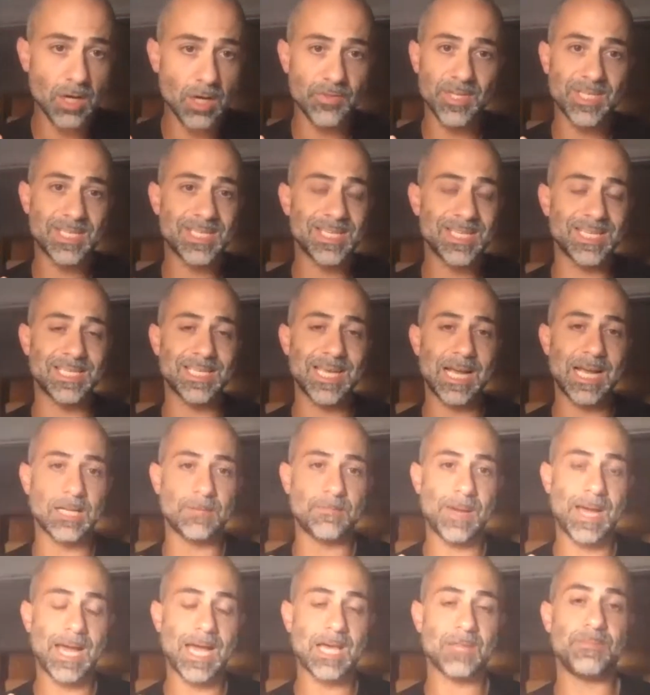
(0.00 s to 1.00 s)
this
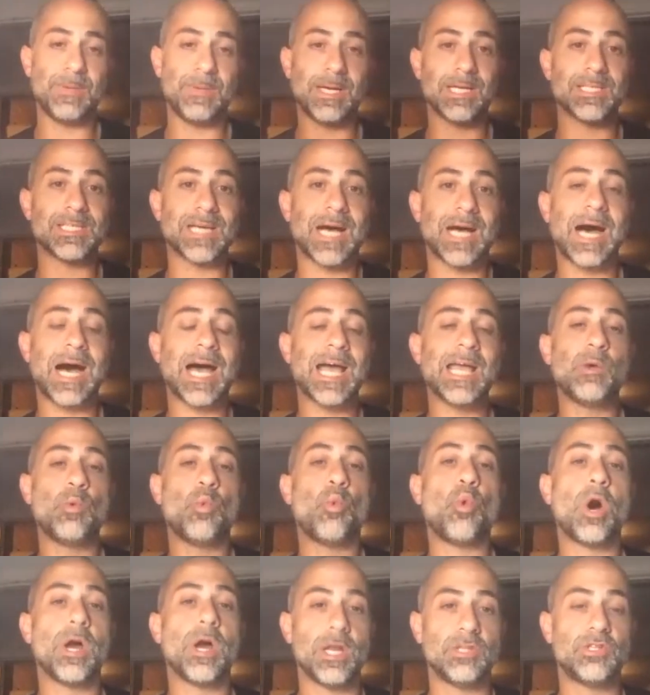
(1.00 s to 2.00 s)
exact path because I
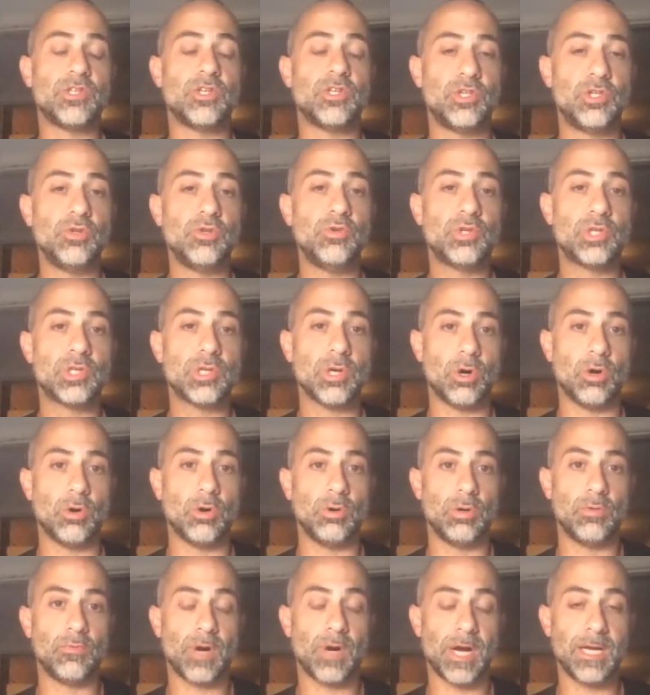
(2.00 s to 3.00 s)
want it to do so,
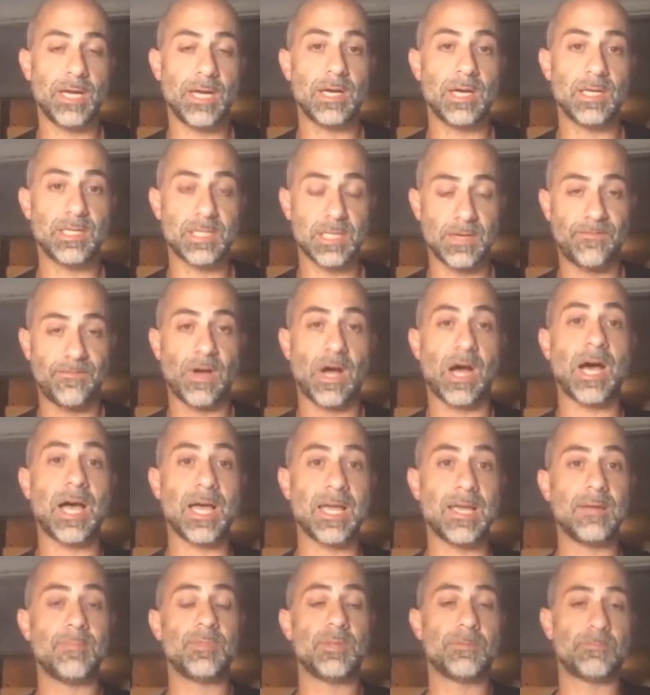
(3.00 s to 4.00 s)
right? As if I
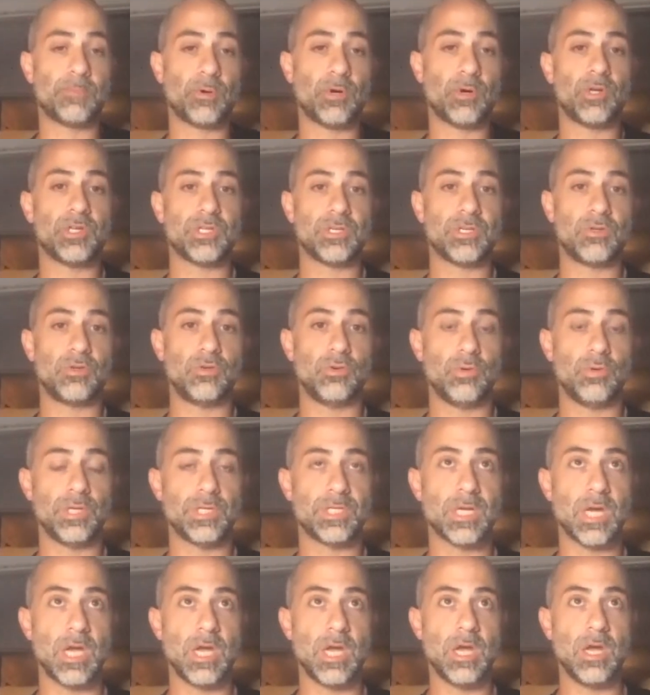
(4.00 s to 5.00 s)
am the person who
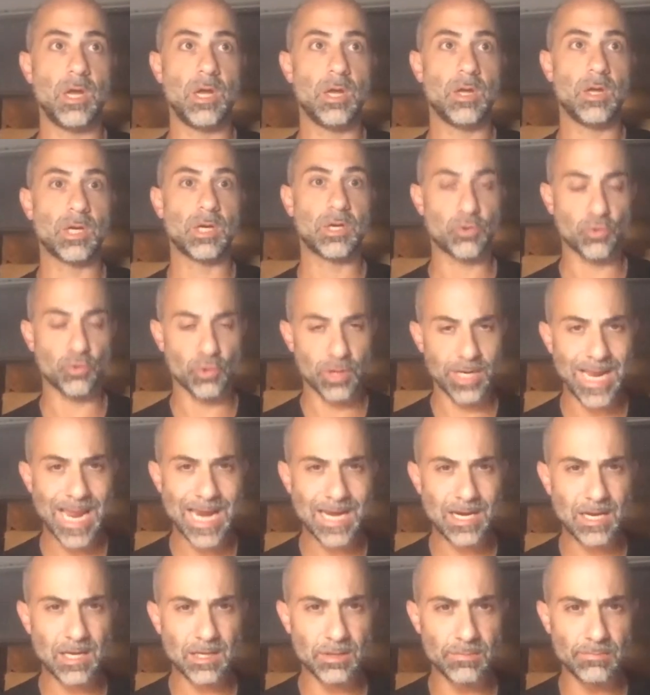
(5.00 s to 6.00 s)
is
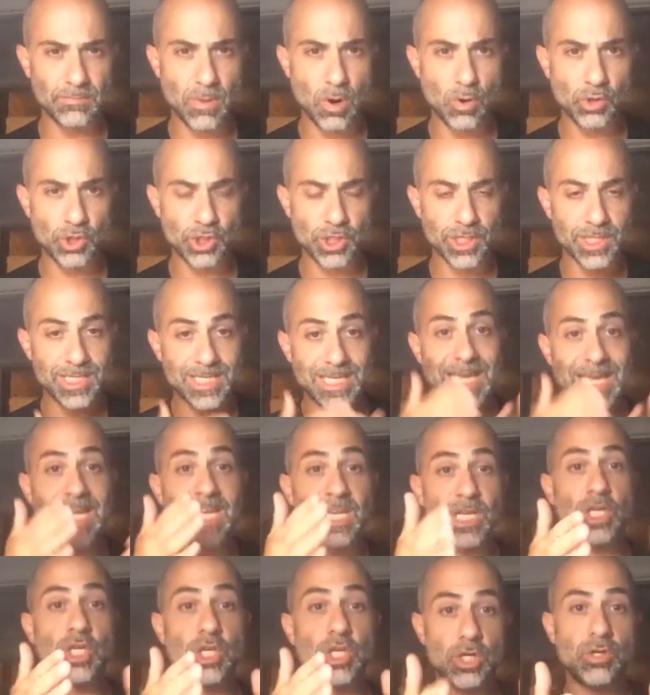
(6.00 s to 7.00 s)
creating the motions
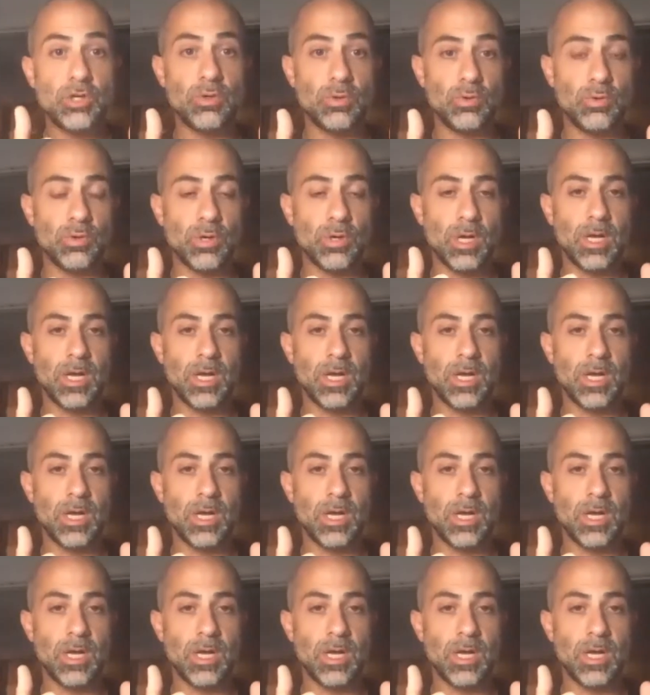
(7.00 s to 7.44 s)
in you.